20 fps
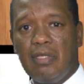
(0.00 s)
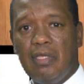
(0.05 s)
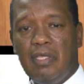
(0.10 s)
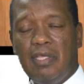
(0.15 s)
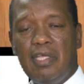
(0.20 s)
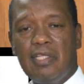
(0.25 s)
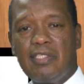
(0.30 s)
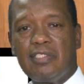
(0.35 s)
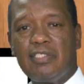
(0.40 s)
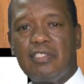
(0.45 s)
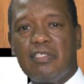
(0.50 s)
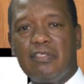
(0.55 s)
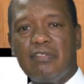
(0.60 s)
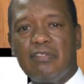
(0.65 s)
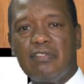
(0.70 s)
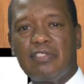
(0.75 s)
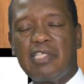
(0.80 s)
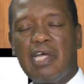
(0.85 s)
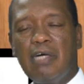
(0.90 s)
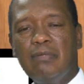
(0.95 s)
It's
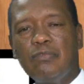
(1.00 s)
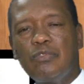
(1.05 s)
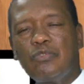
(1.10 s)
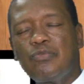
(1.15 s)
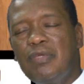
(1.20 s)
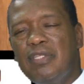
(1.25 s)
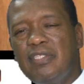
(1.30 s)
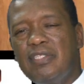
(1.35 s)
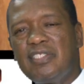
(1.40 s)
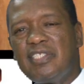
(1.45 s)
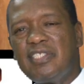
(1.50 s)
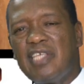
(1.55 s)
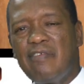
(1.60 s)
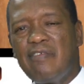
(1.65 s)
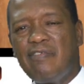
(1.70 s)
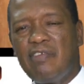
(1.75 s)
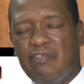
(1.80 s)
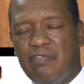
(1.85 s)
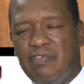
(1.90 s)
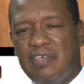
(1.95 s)
Psalm
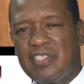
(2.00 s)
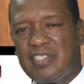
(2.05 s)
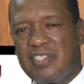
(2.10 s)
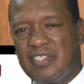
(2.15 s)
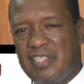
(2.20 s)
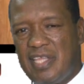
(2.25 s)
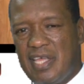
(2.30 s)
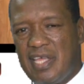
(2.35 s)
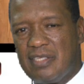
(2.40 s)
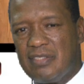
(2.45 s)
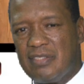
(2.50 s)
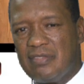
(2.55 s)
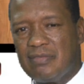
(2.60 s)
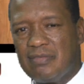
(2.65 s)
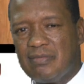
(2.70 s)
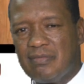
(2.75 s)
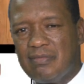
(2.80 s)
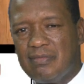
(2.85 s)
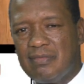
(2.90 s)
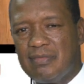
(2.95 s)
27 verse
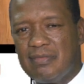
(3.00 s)
10.